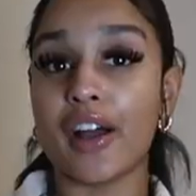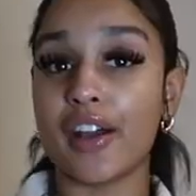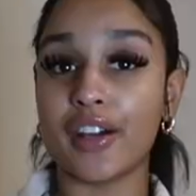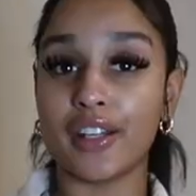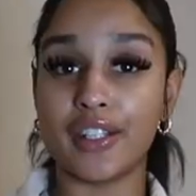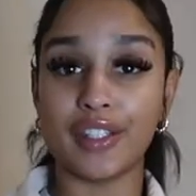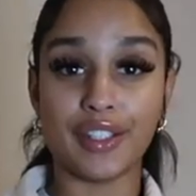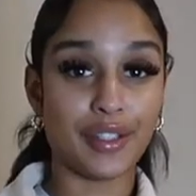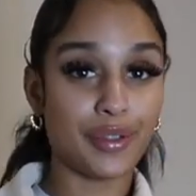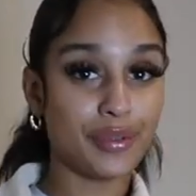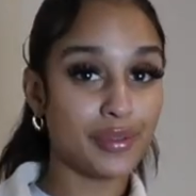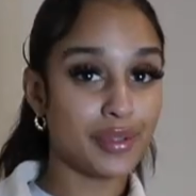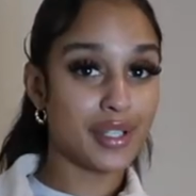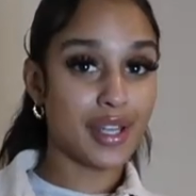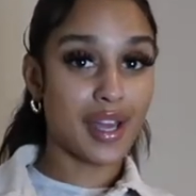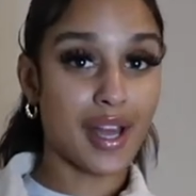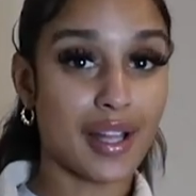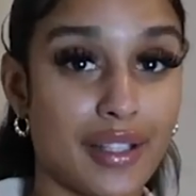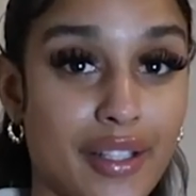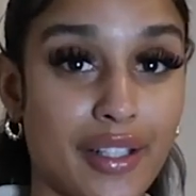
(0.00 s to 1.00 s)
a good new
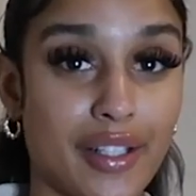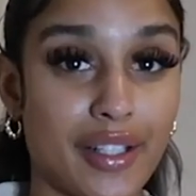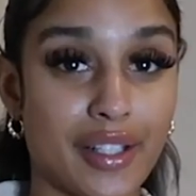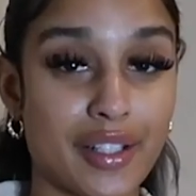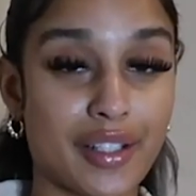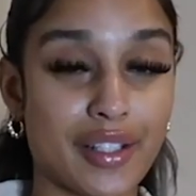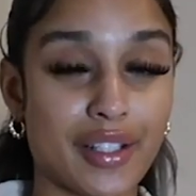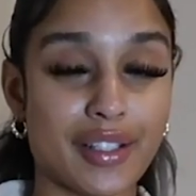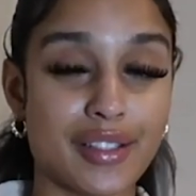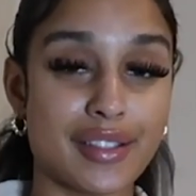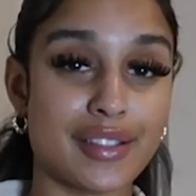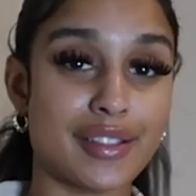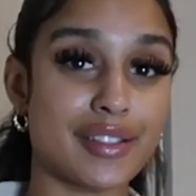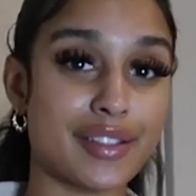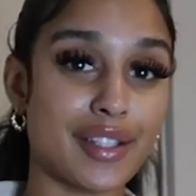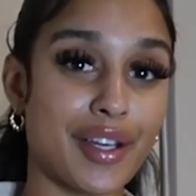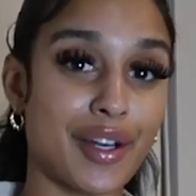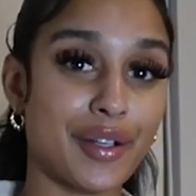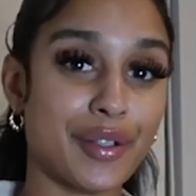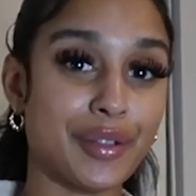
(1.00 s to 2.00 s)
color
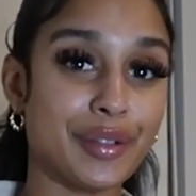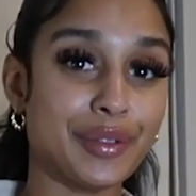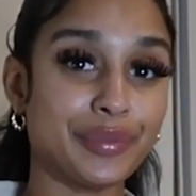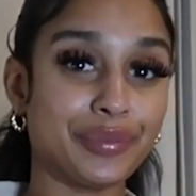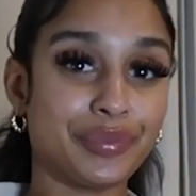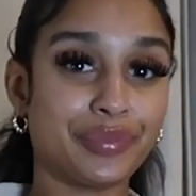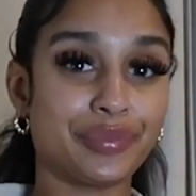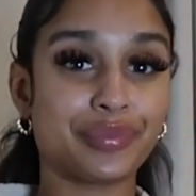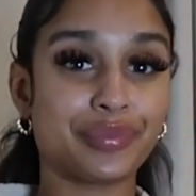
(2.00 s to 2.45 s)
so